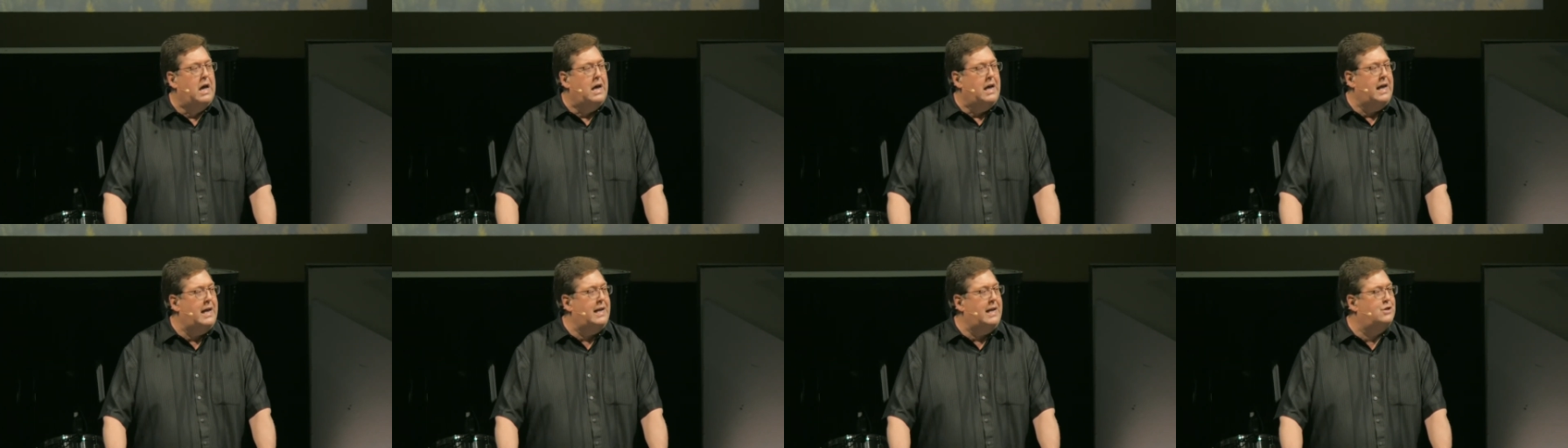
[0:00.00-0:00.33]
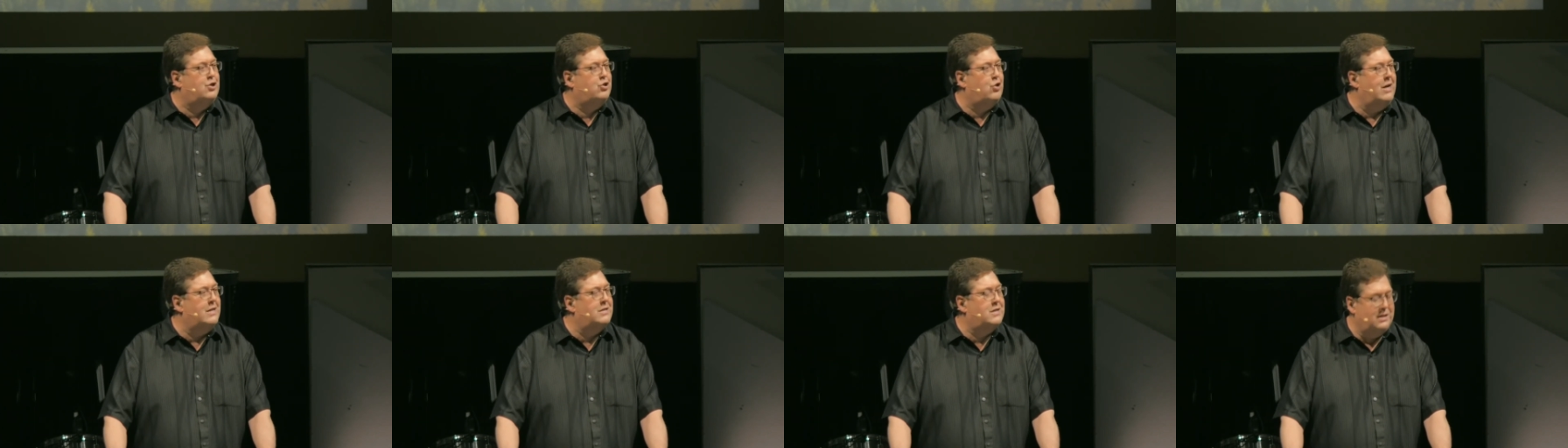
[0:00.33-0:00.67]
he
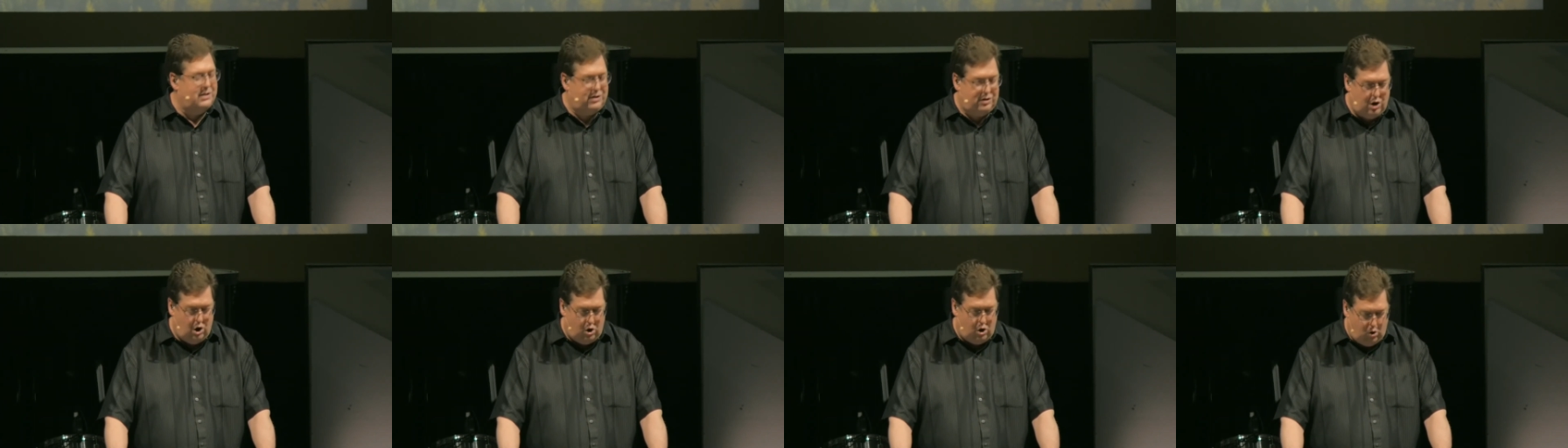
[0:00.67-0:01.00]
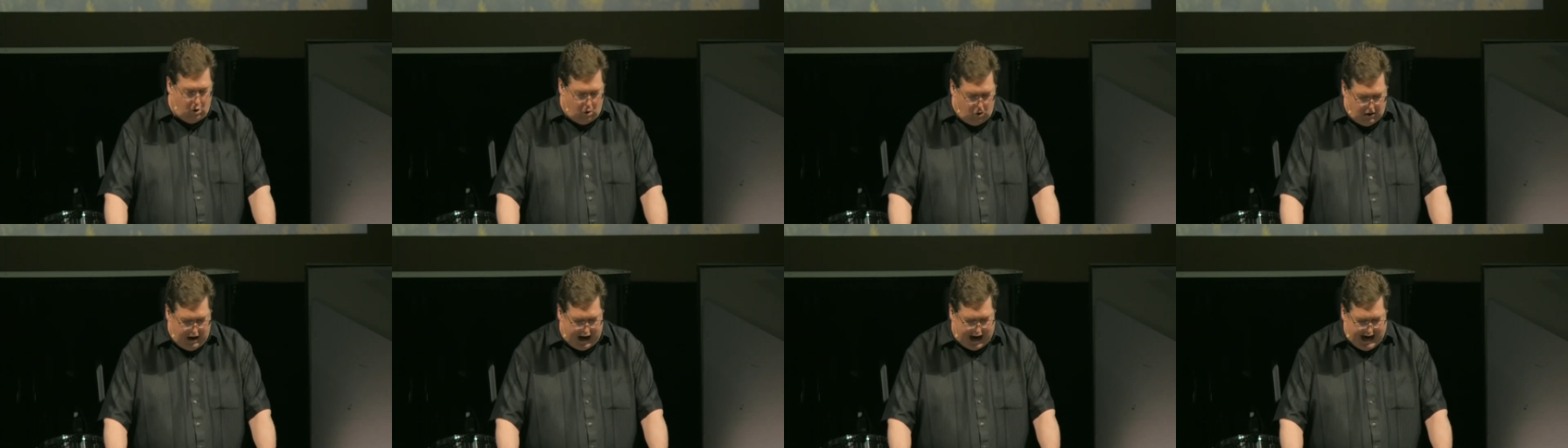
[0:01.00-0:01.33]
addresses the
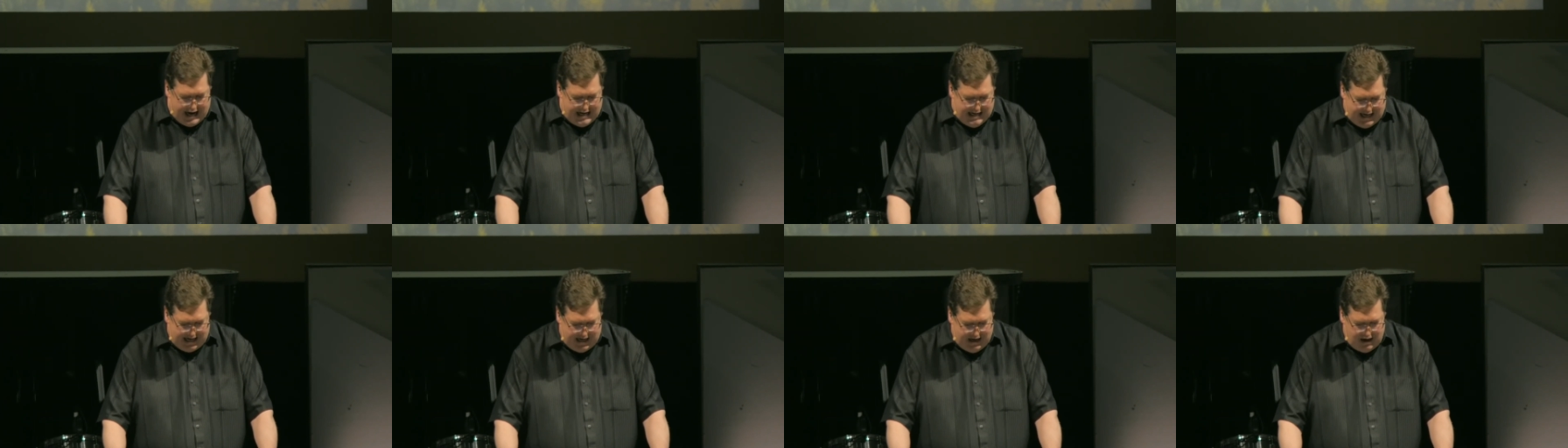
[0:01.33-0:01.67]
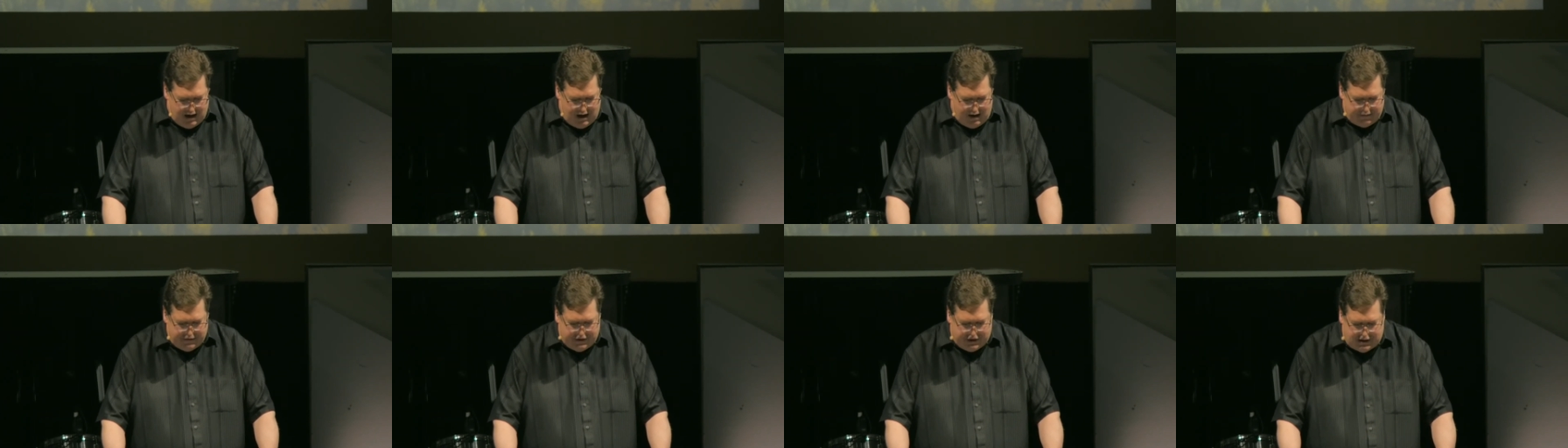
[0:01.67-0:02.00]
whole
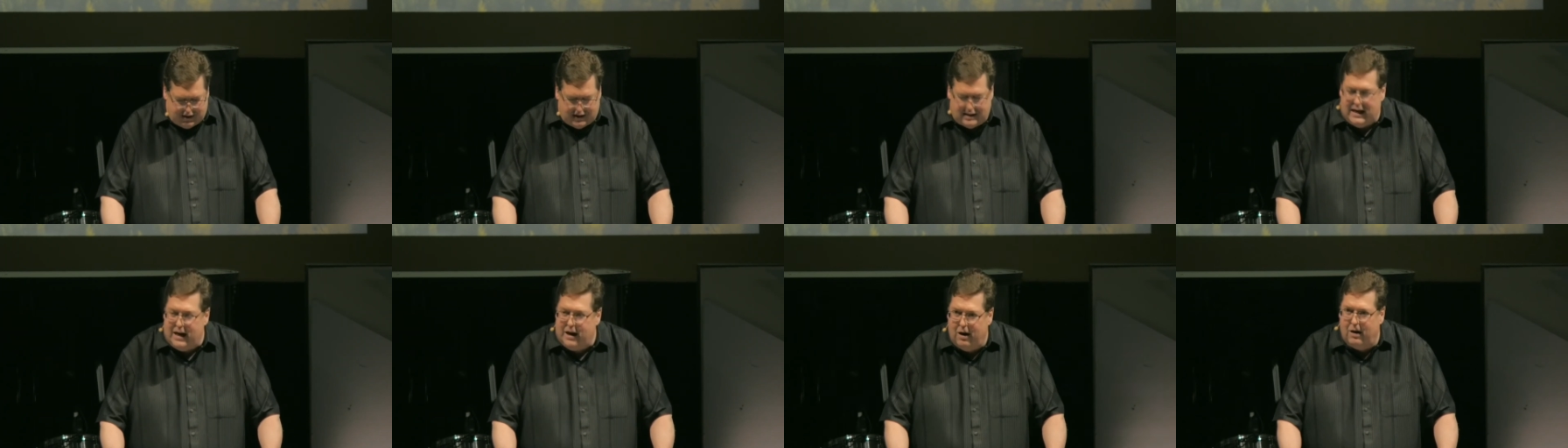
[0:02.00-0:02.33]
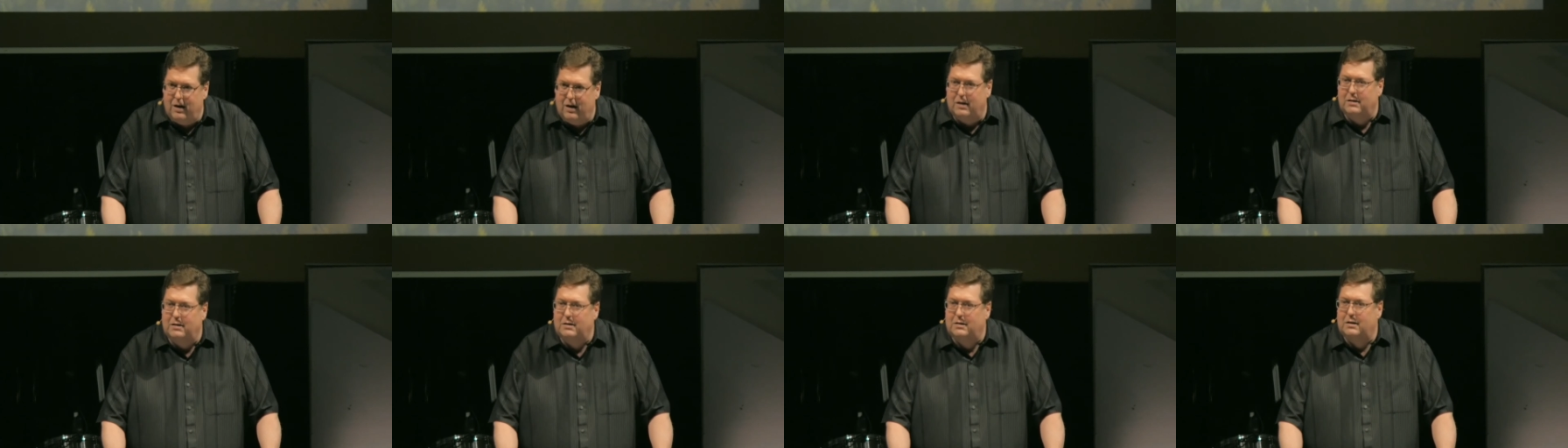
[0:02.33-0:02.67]
idea of
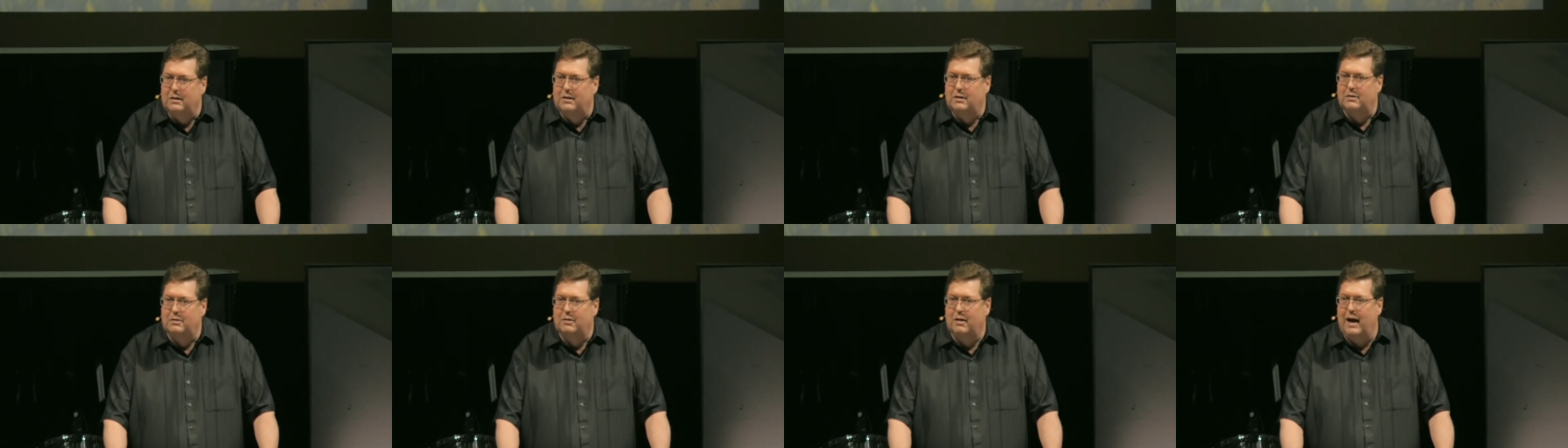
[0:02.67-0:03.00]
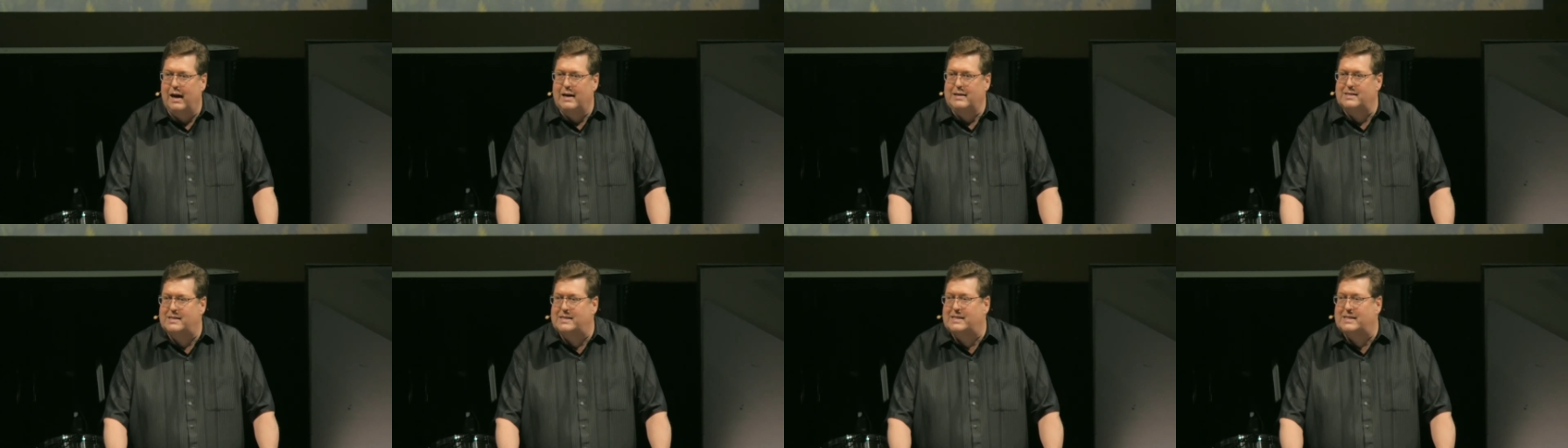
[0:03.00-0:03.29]
Sarah, right?